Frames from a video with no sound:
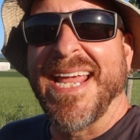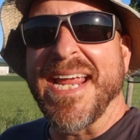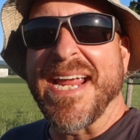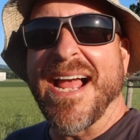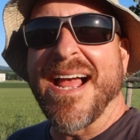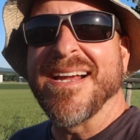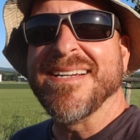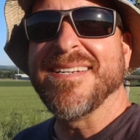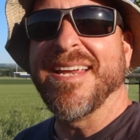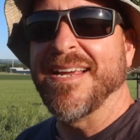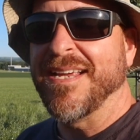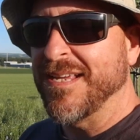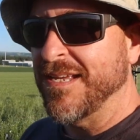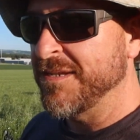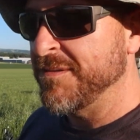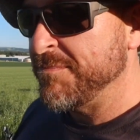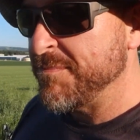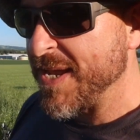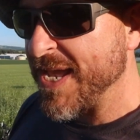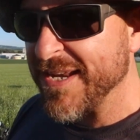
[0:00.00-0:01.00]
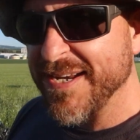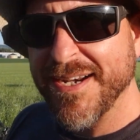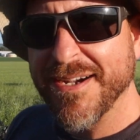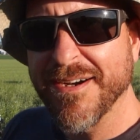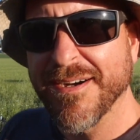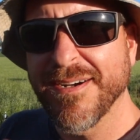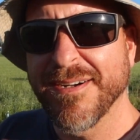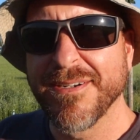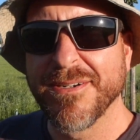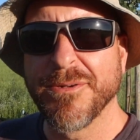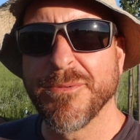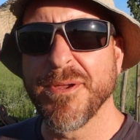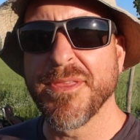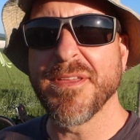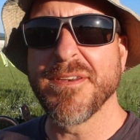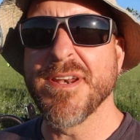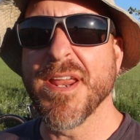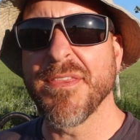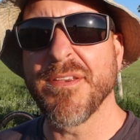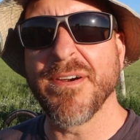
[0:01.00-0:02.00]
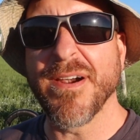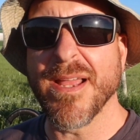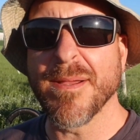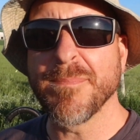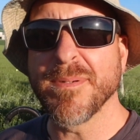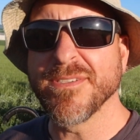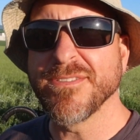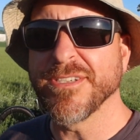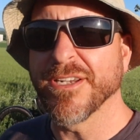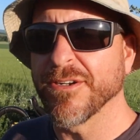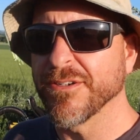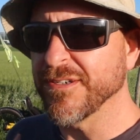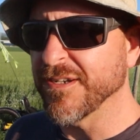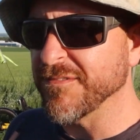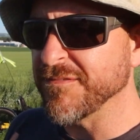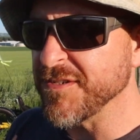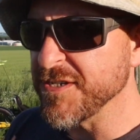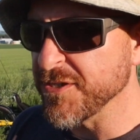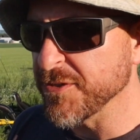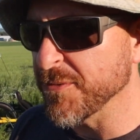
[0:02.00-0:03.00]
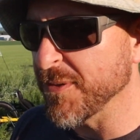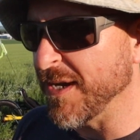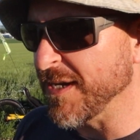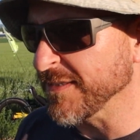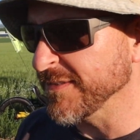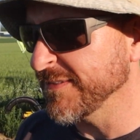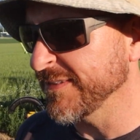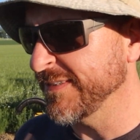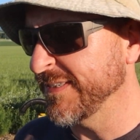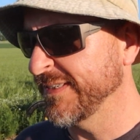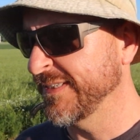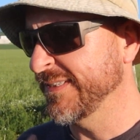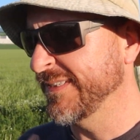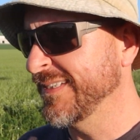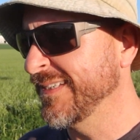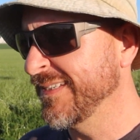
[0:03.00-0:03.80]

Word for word: Hey guys, Matt here with another episode of Nuance.